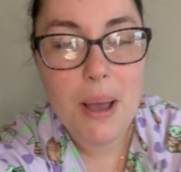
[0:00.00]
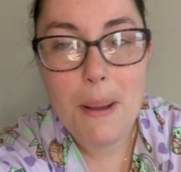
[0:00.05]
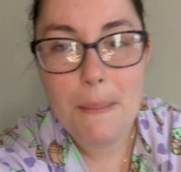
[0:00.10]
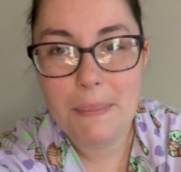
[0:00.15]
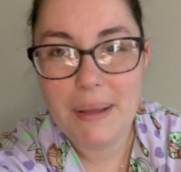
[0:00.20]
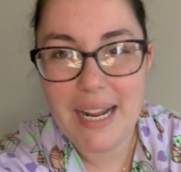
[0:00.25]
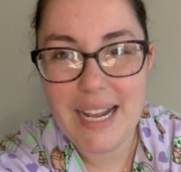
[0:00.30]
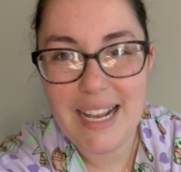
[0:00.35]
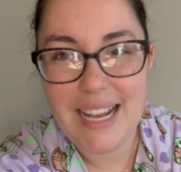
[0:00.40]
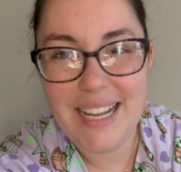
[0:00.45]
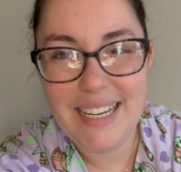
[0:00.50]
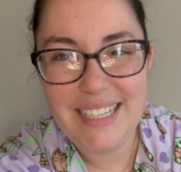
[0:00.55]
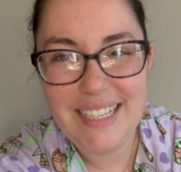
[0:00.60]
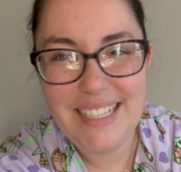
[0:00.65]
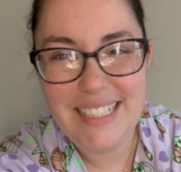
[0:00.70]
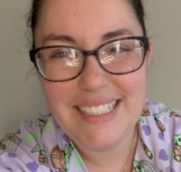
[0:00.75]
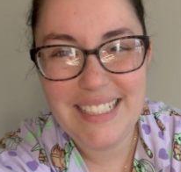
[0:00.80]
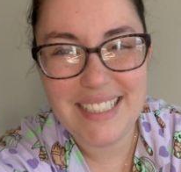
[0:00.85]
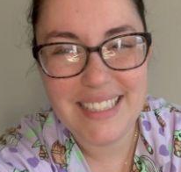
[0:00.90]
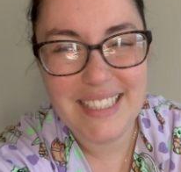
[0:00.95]
but I kind of
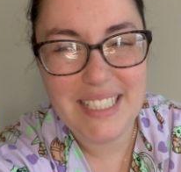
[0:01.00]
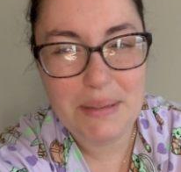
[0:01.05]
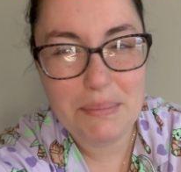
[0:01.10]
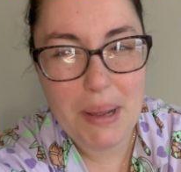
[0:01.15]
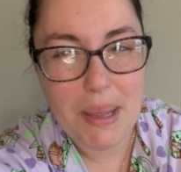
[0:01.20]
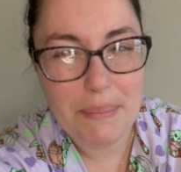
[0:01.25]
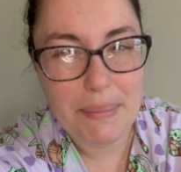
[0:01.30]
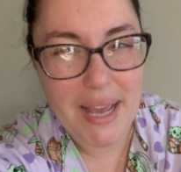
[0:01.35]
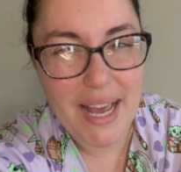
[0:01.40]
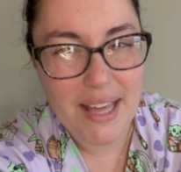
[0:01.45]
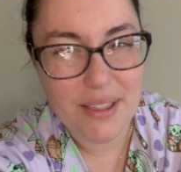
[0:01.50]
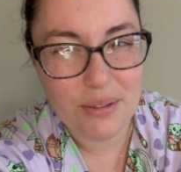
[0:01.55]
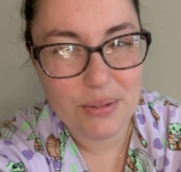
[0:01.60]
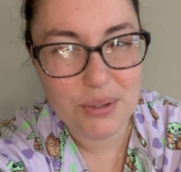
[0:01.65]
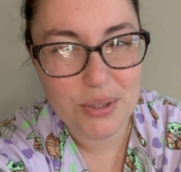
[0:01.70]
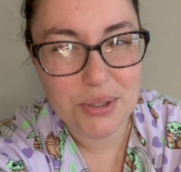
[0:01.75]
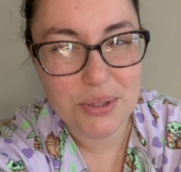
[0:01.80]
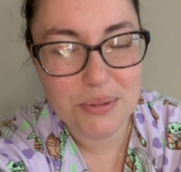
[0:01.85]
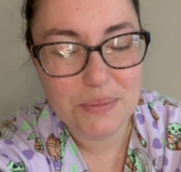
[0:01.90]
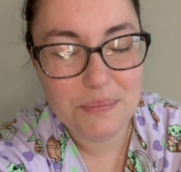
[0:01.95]
need to clean my
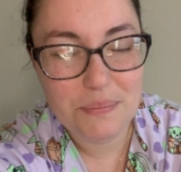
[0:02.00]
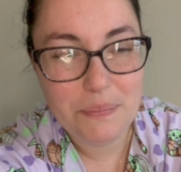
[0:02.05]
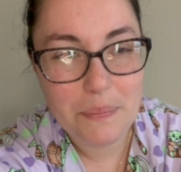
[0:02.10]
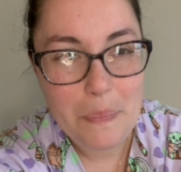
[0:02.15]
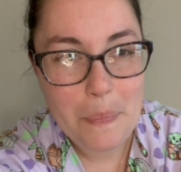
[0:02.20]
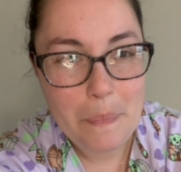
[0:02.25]
bathroom